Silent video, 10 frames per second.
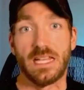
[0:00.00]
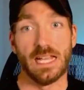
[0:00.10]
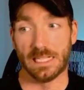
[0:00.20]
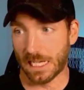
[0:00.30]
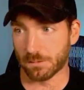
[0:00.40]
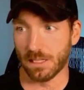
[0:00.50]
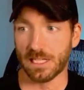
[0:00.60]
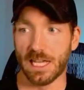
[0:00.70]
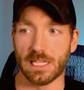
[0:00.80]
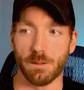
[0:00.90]
And guess what that
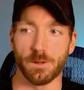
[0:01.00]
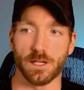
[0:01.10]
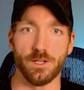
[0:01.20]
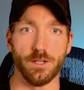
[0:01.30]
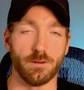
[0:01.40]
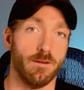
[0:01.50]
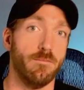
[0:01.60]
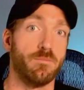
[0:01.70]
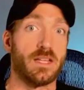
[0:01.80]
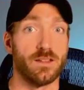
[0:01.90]
gatekeeper can do?
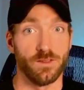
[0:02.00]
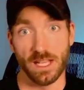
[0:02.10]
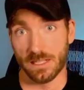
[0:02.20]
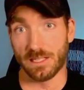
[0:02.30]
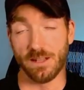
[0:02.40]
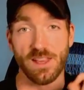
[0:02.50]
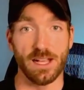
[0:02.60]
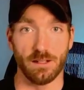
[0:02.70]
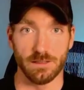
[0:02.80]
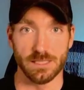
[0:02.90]
They can give
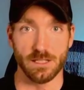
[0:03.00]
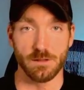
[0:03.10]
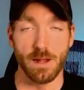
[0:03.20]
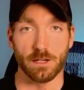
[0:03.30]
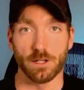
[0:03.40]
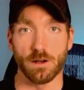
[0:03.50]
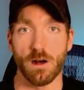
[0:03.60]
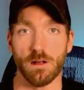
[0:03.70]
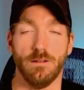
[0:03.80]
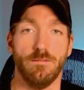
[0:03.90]
that decision maker a
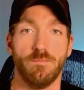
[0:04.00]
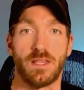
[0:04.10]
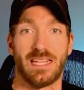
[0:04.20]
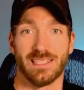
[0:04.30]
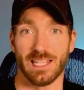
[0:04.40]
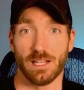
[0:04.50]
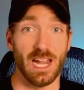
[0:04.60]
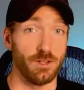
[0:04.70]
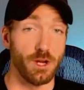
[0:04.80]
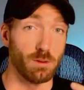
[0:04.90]
call. Say,
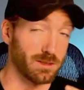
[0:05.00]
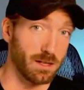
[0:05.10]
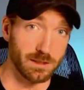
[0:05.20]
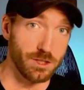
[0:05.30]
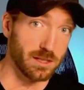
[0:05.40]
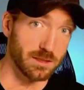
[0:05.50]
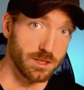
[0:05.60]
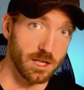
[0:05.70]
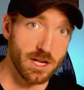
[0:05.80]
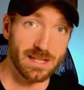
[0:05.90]
"Hey, don't talk to Justin
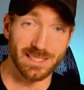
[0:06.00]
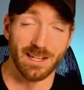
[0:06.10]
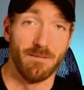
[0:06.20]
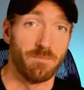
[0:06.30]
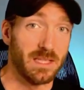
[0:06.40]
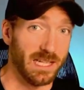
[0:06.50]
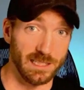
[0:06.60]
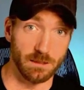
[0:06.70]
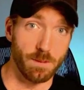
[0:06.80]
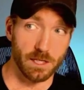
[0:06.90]
J. Johnson.
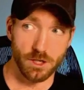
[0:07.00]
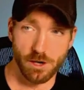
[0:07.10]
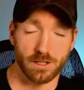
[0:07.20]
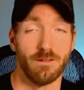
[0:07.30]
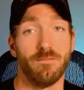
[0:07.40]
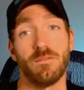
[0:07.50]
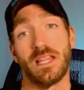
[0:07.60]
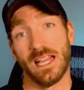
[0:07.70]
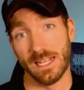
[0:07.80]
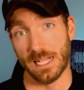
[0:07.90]
He's a big jerk."
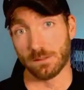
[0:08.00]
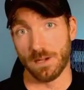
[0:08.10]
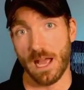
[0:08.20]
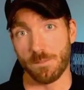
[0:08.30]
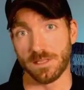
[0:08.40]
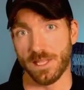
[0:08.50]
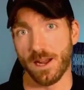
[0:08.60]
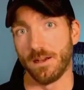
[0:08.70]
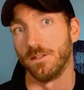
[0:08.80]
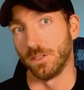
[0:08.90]
And guess what happens
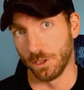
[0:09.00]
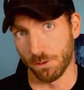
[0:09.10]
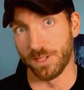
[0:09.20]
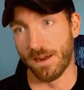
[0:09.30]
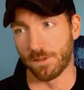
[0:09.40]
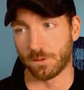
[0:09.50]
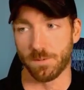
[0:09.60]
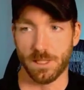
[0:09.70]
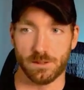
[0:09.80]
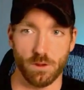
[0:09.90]
there? You'll never
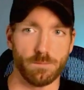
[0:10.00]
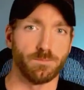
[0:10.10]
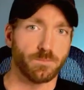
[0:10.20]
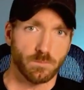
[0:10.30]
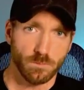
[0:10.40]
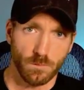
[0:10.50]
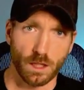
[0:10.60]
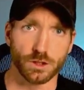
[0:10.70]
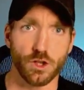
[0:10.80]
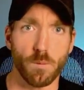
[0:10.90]
speak to him.
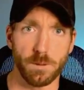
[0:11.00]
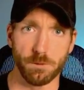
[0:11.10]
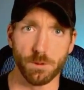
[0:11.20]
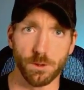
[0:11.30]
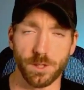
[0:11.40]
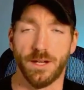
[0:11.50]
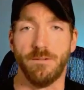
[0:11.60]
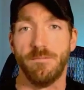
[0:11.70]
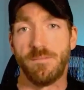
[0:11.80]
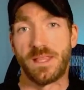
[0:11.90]
So don't be rude,
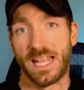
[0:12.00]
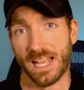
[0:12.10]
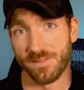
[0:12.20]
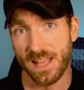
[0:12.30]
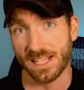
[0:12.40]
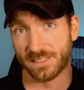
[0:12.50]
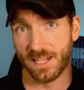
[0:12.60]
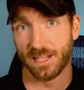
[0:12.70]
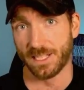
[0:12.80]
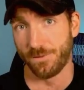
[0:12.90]
and that's
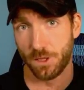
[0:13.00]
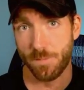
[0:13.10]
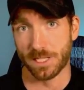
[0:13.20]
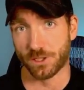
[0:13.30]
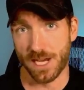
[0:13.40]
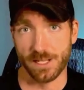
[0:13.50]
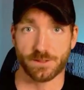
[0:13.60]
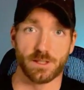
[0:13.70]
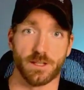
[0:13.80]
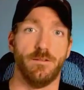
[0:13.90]
going to give you the best chance.